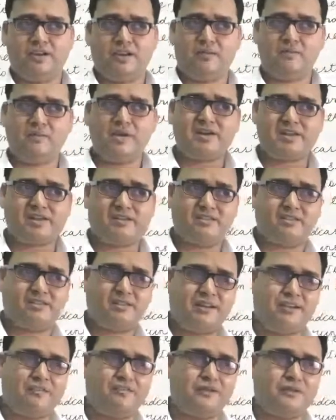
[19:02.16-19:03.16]
are making
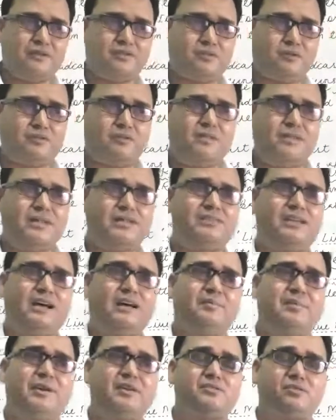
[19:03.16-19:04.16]
the events of these
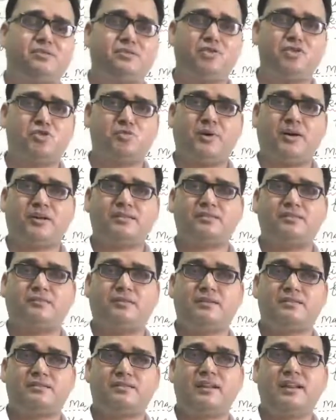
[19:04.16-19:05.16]
epics or these past
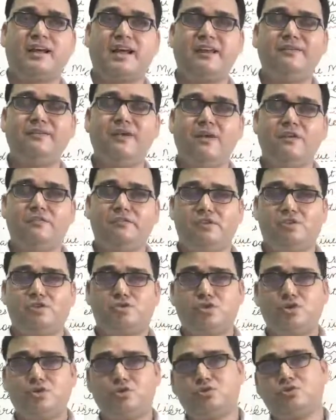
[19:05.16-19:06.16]
events live, we
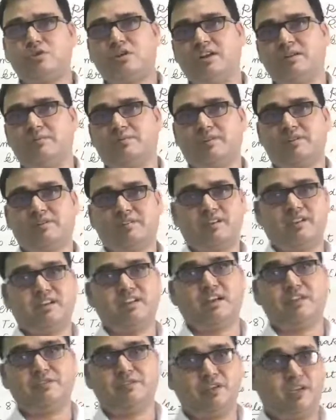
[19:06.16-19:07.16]
should use only present
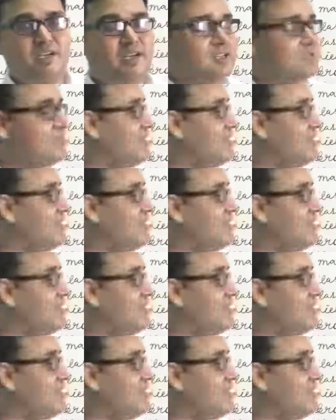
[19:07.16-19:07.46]
indefinite.